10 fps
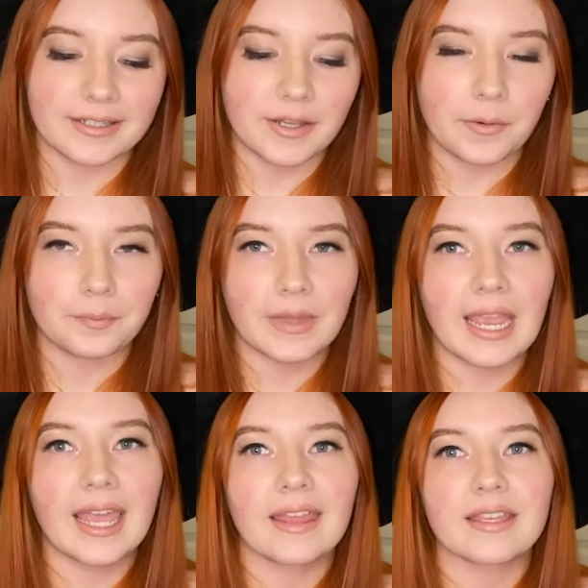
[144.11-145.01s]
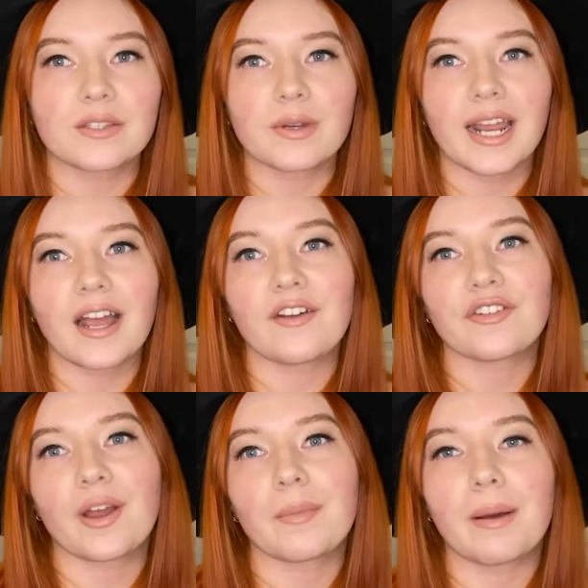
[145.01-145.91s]
So this one I got
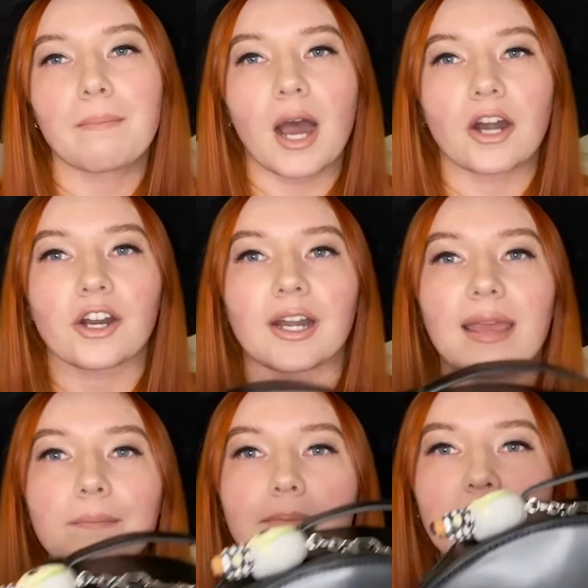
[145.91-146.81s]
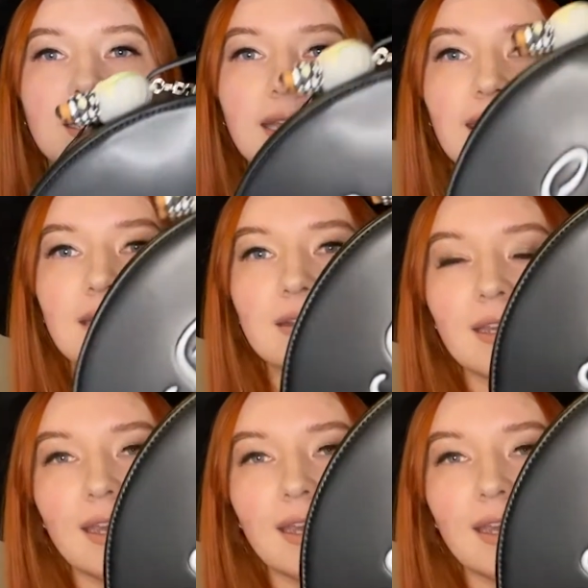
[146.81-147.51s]
from Modern Millie.